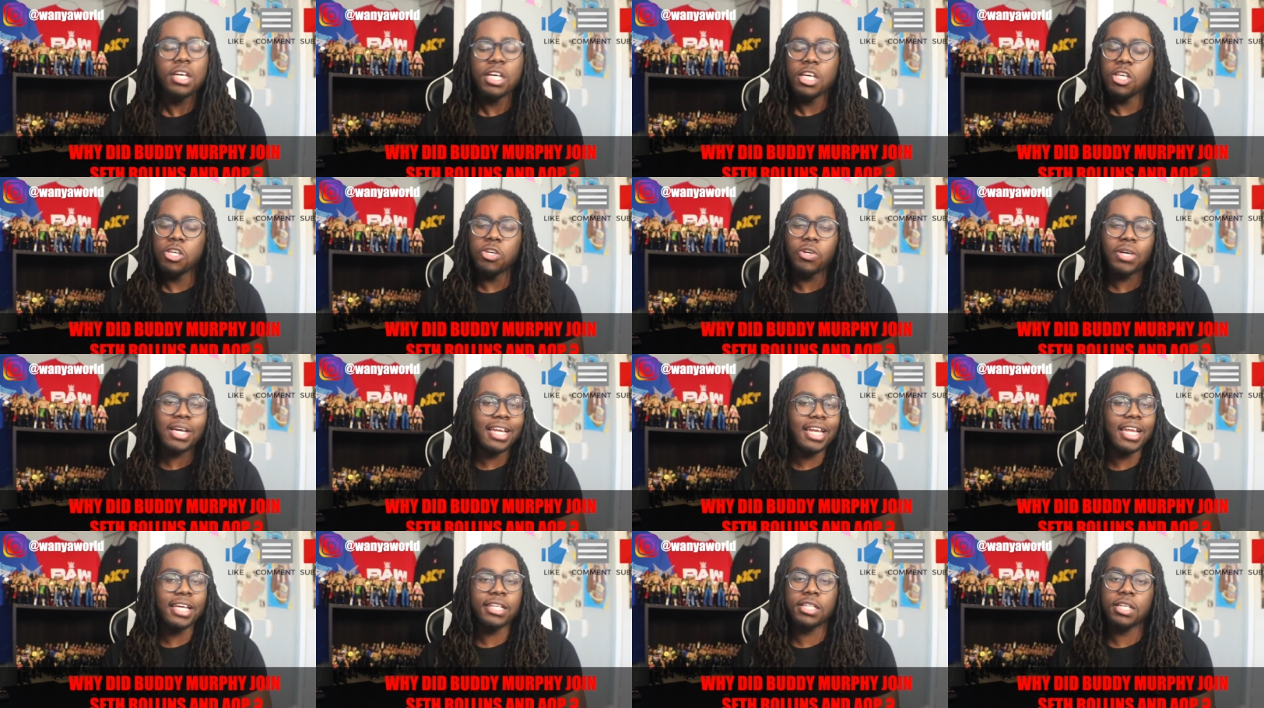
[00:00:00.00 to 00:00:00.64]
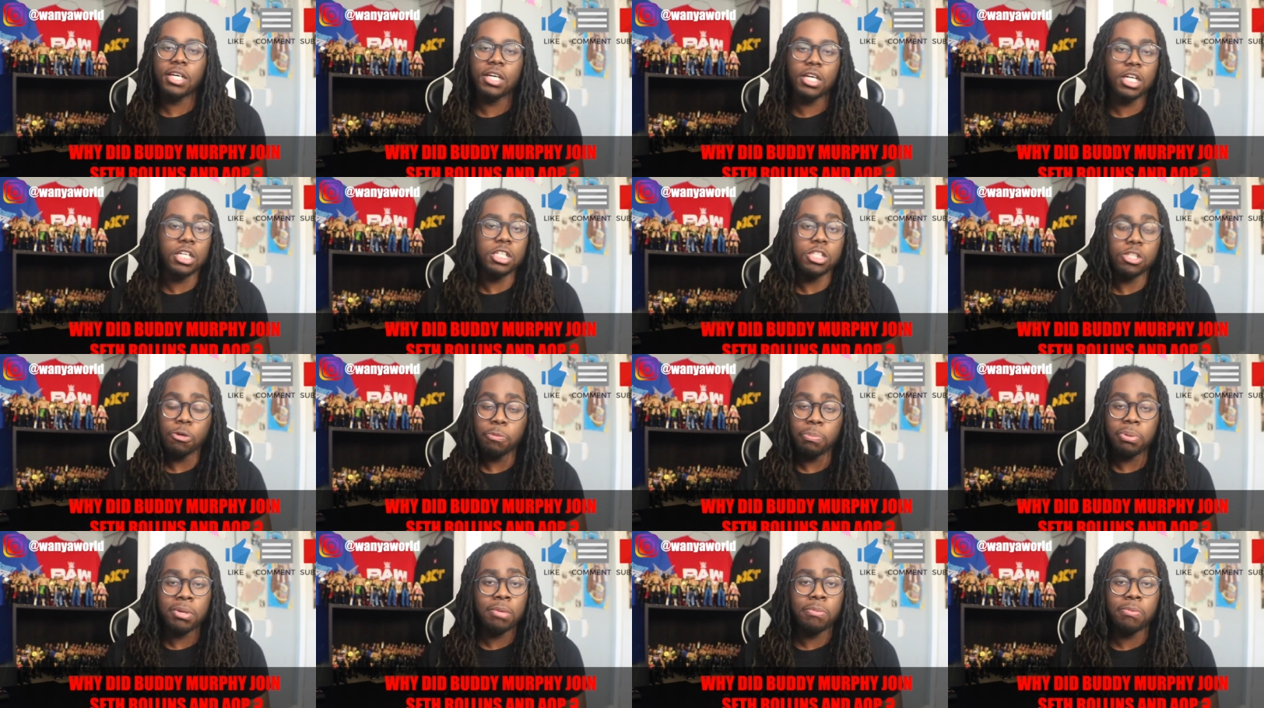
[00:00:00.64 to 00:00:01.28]
you can let the other
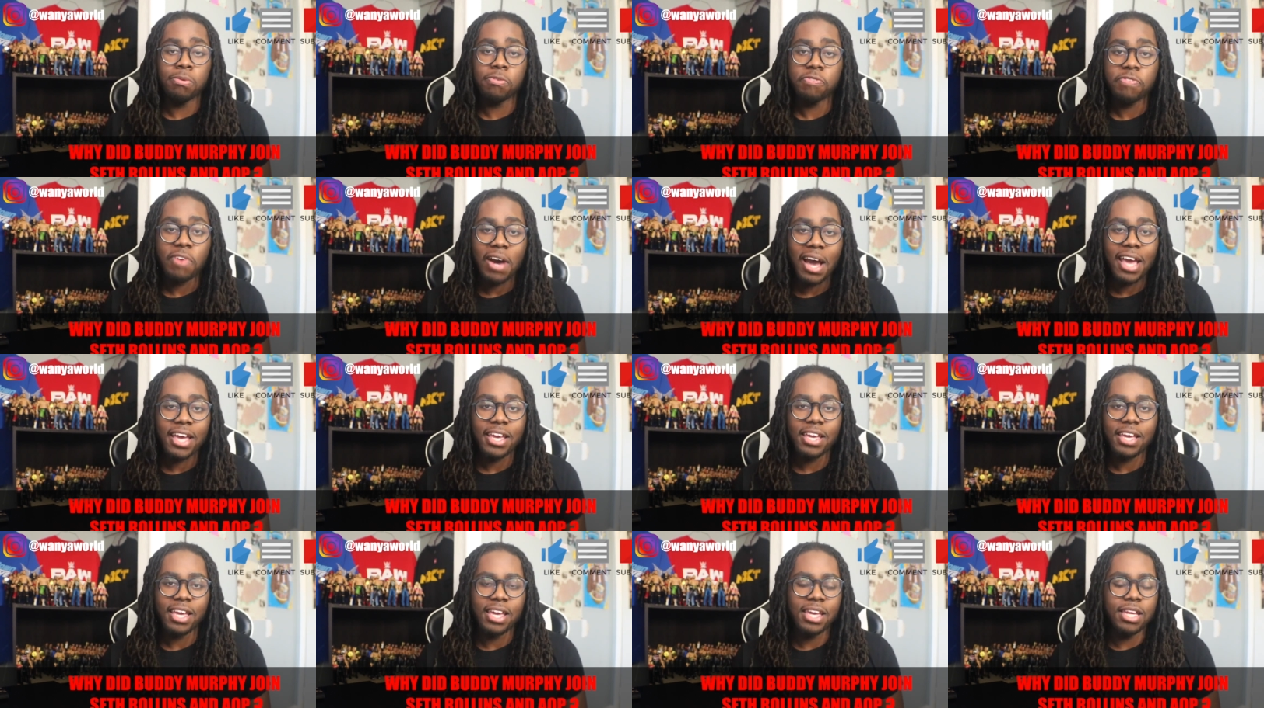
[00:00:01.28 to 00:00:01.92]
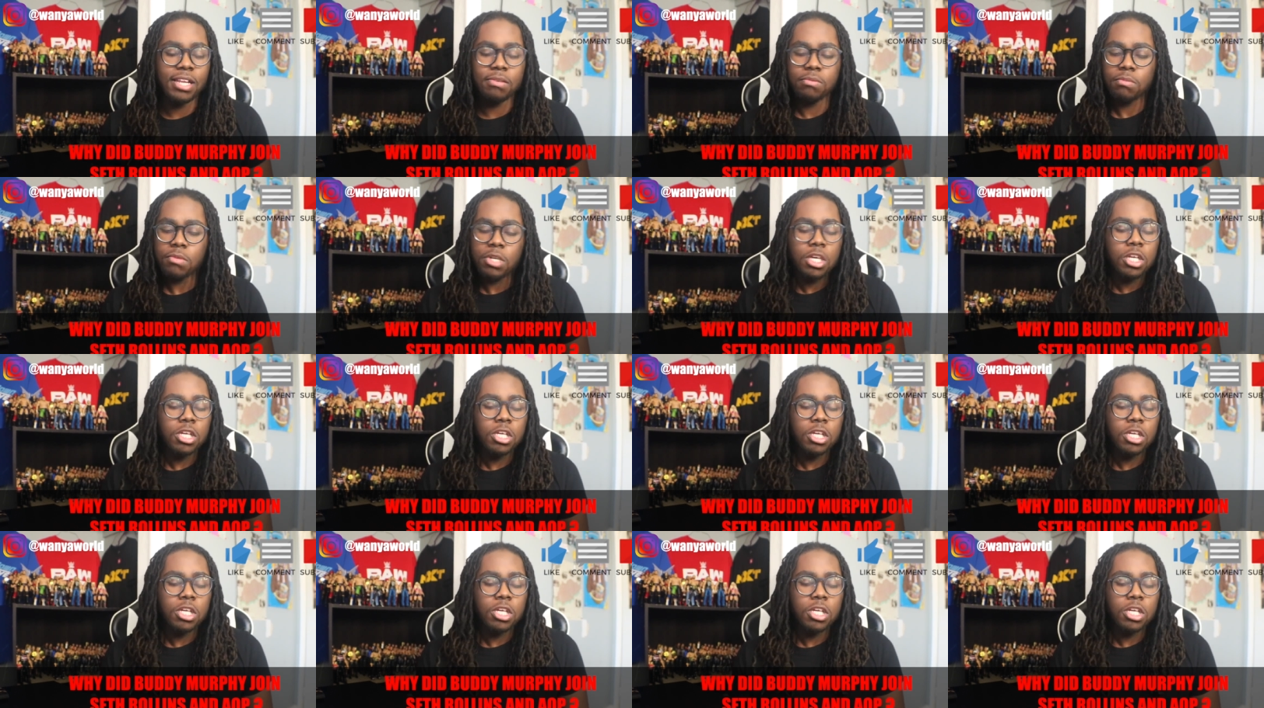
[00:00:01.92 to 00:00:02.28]
two people fight and